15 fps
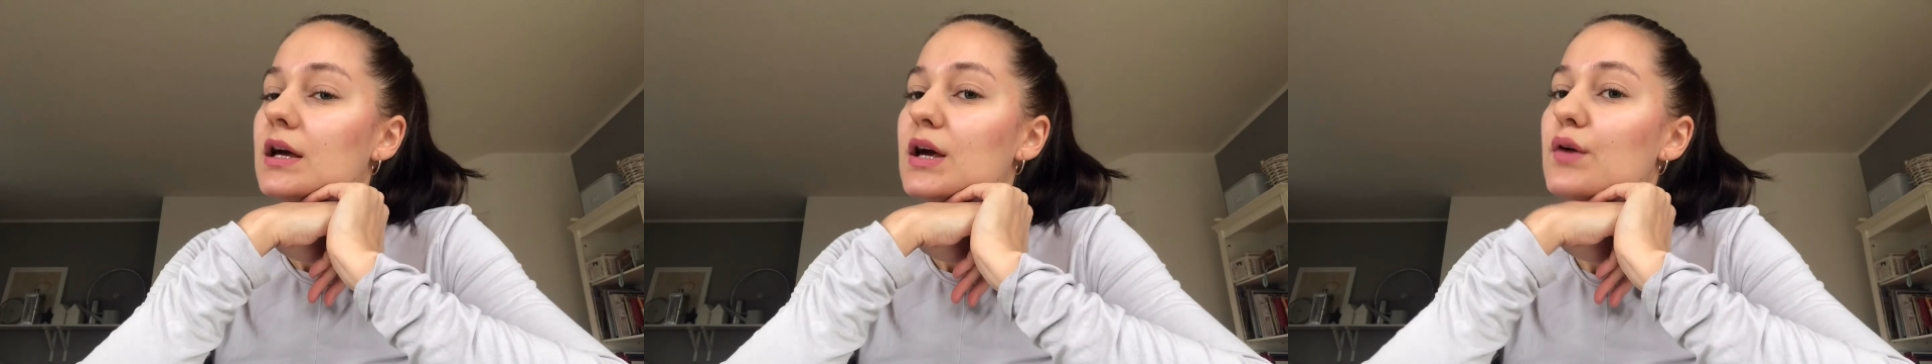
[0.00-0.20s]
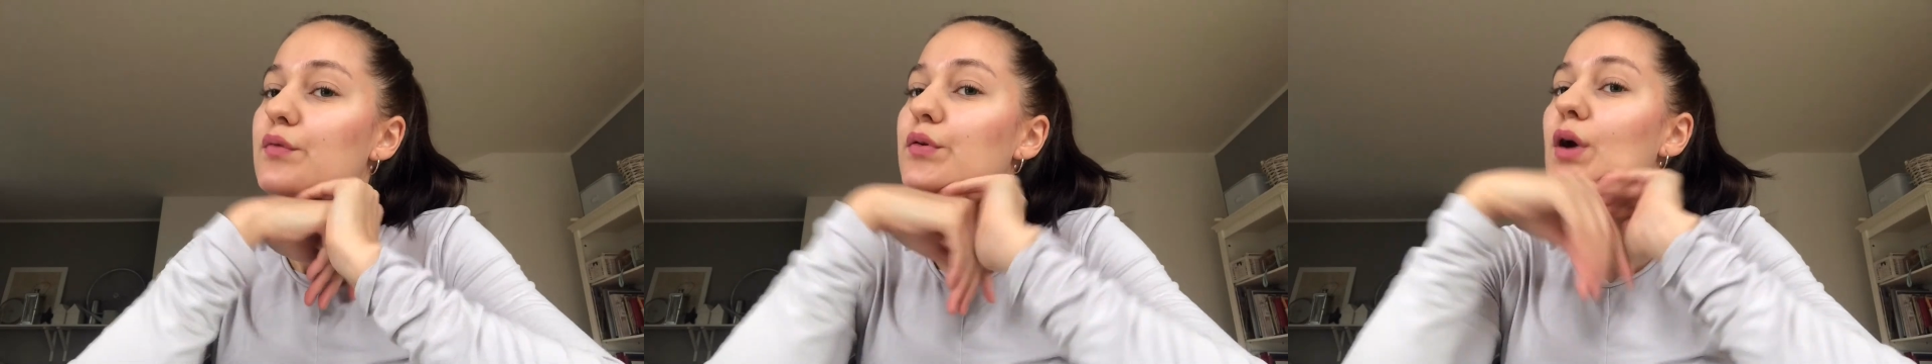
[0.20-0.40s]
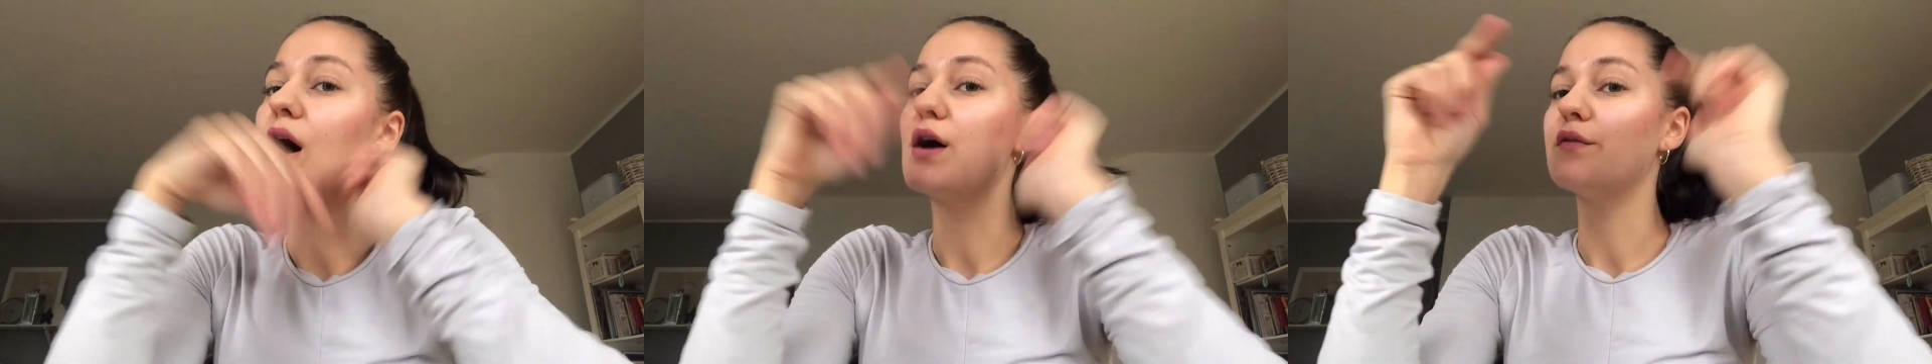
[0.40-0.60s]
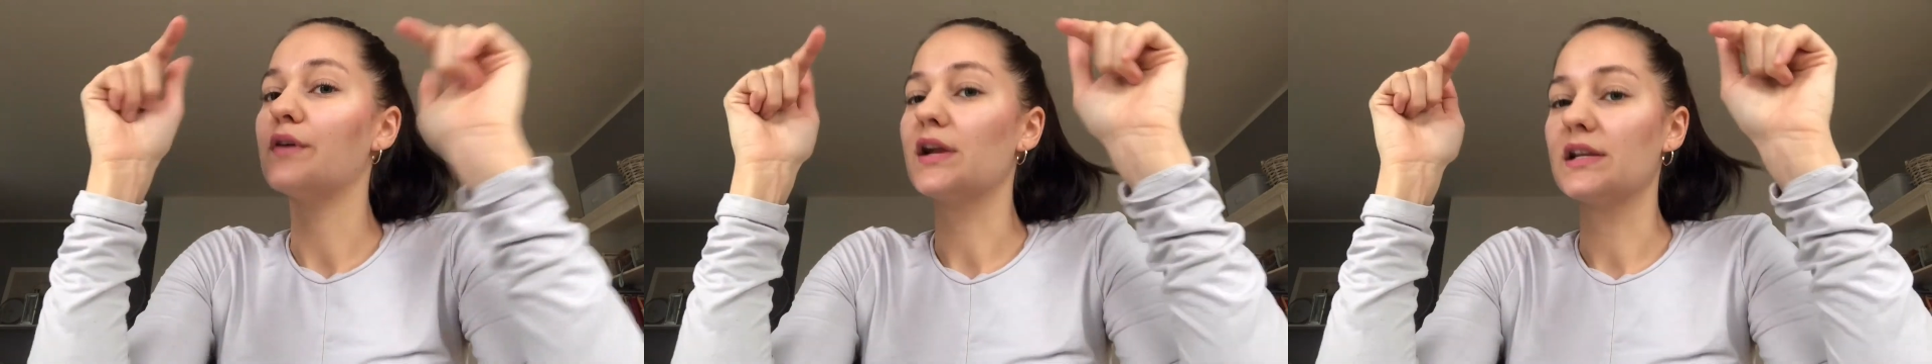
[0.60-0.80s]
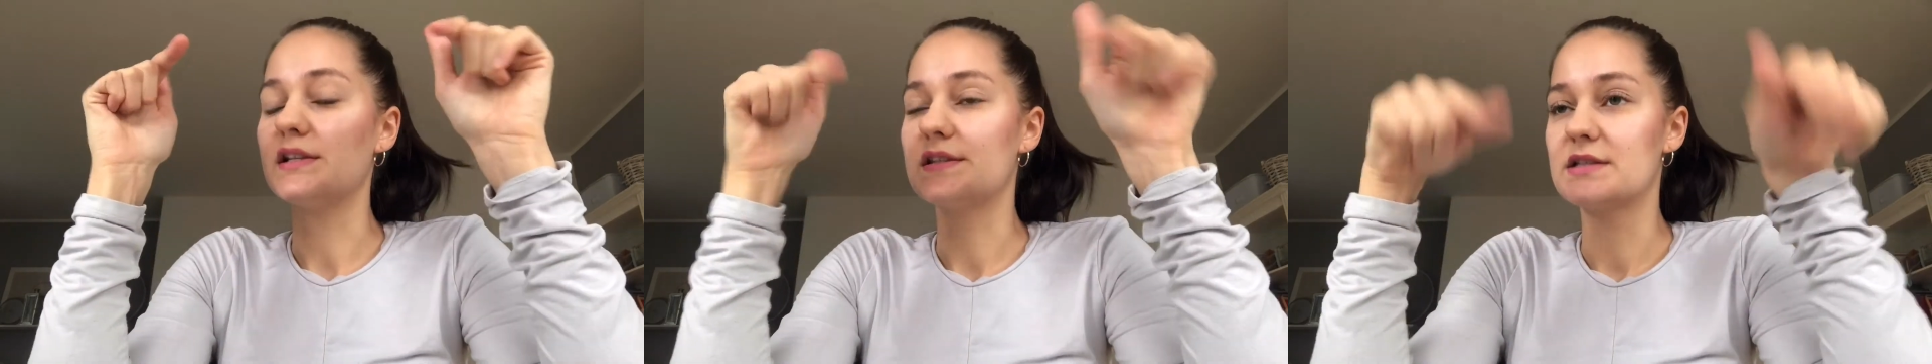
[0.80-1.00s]
if you have
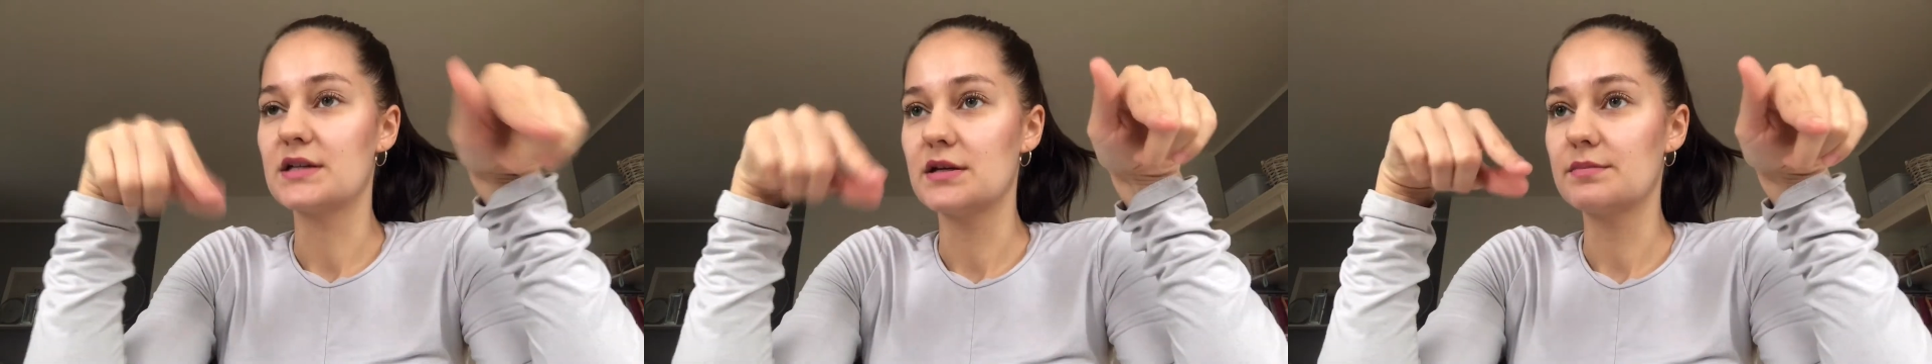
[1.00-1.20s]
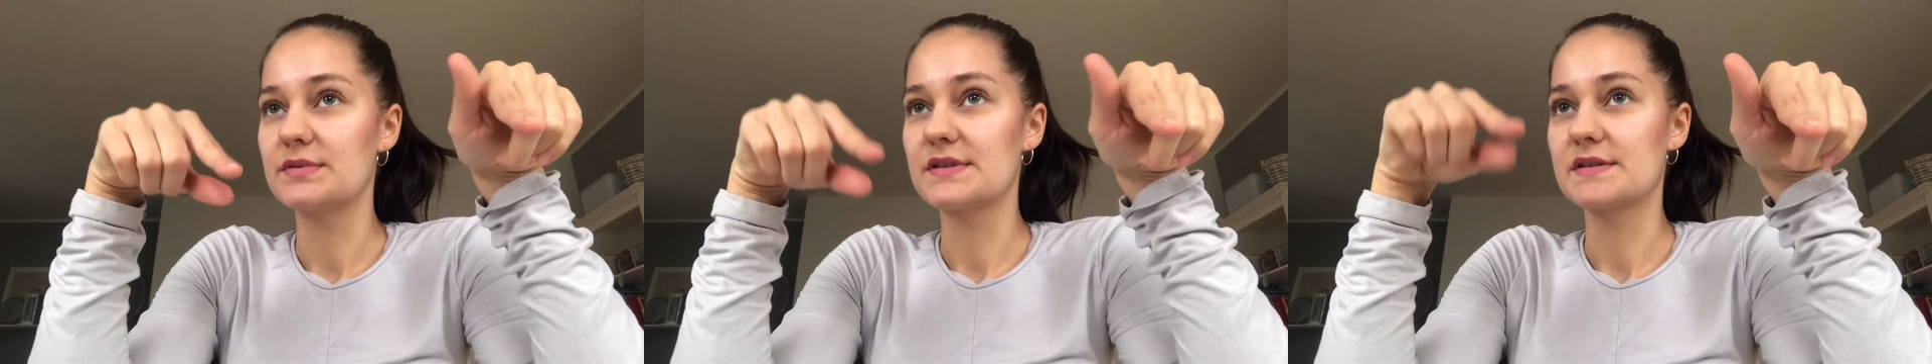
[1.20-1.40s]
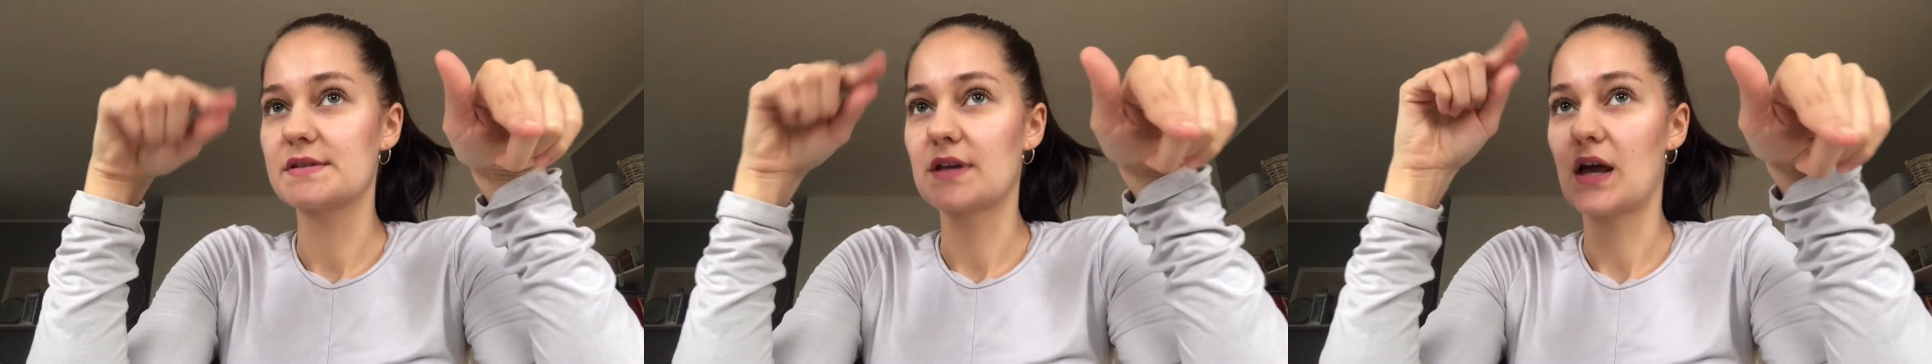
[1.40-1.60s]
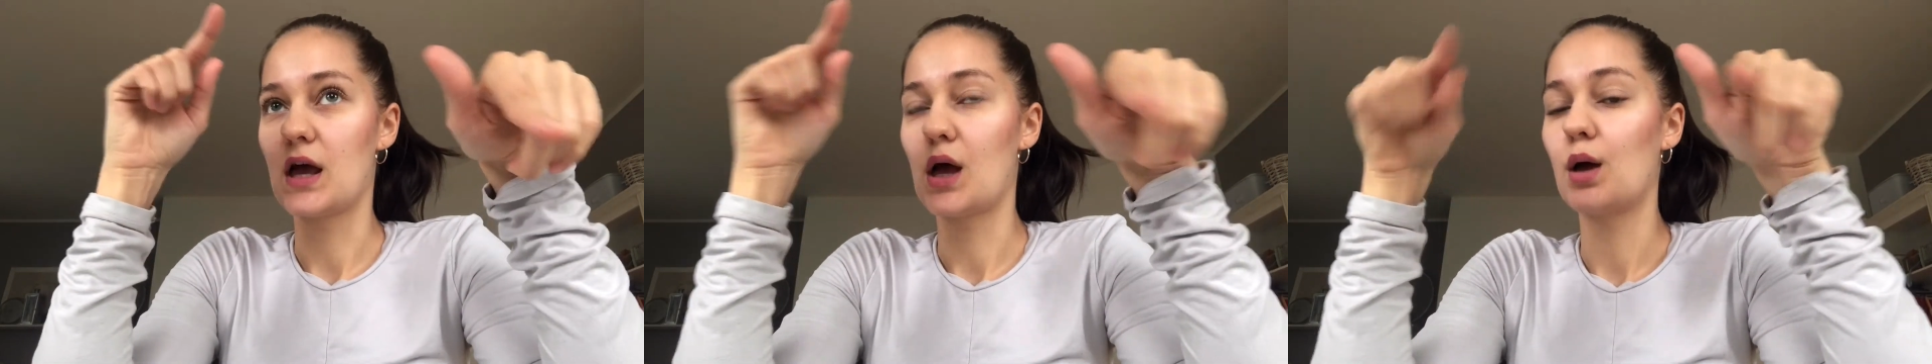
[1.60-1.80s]
any tips,